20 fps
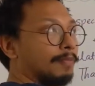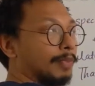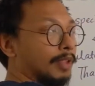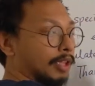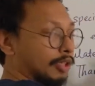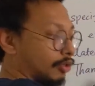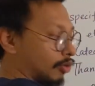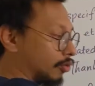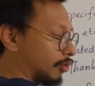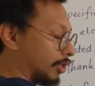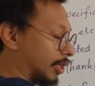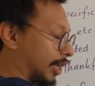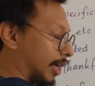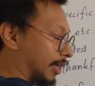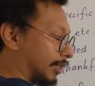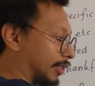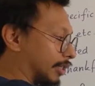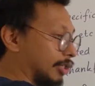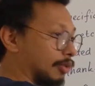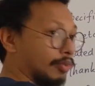the chosen
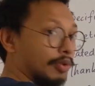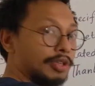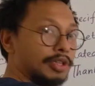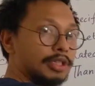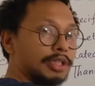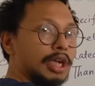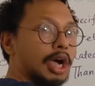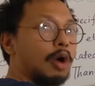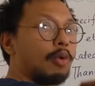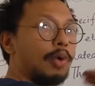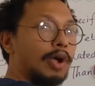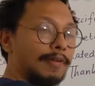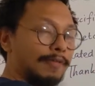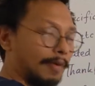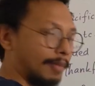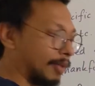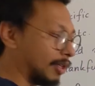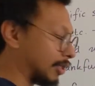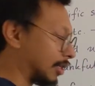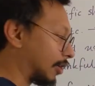axis, which is away
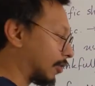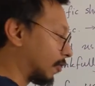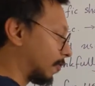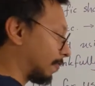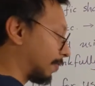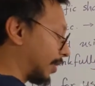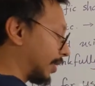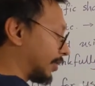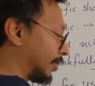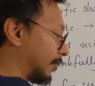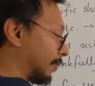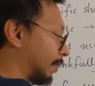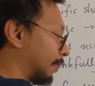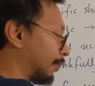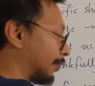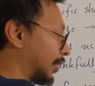from the center of mass,